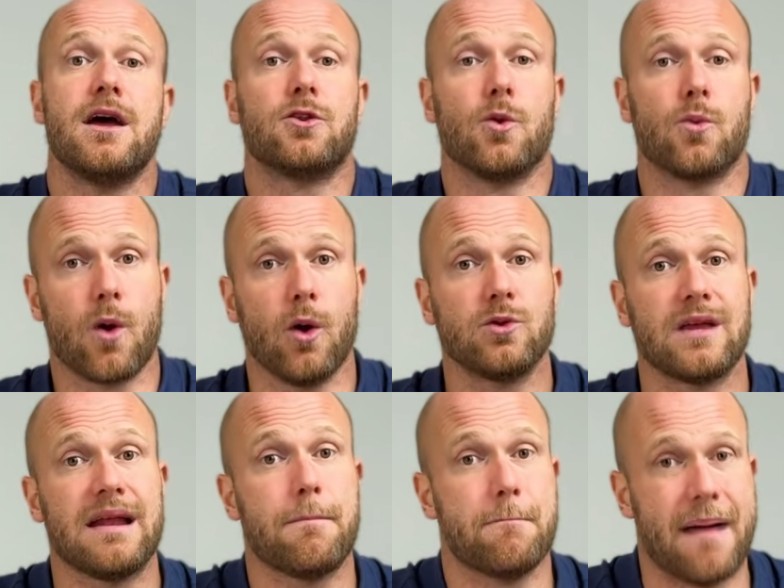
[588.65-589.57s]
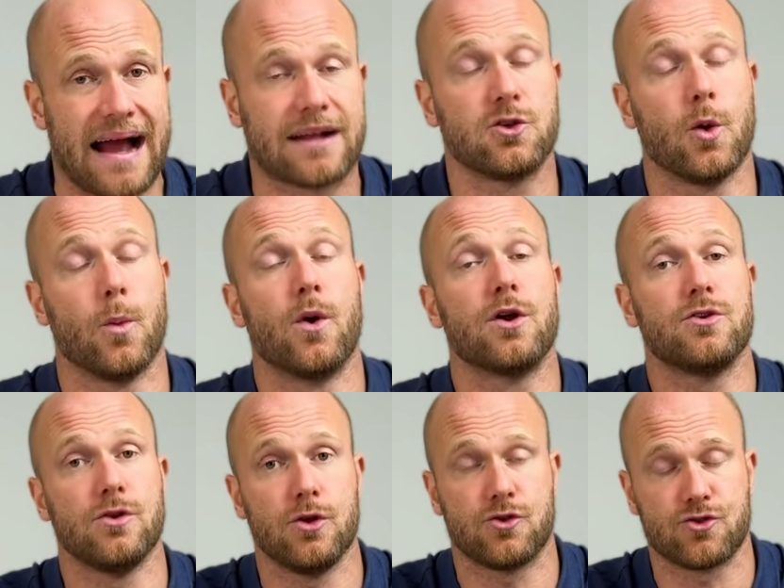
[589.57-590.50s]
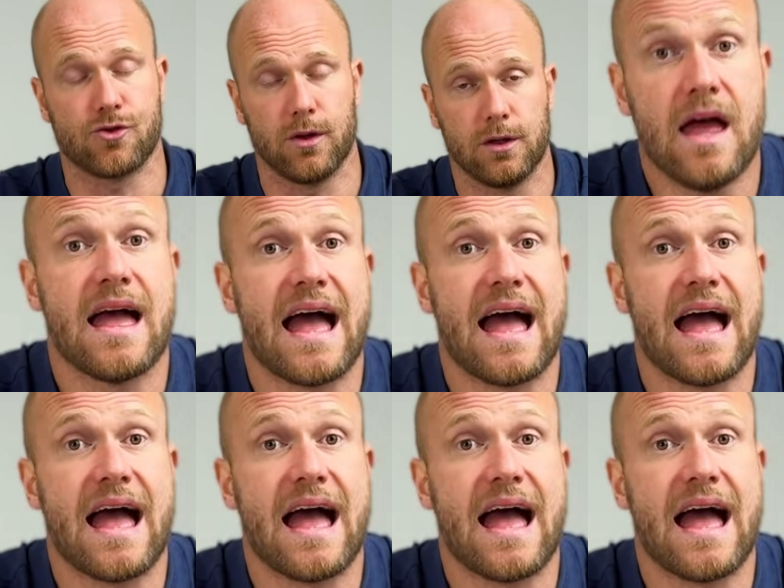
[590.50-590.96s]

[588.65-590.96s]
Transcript: to rotate back toward neutral.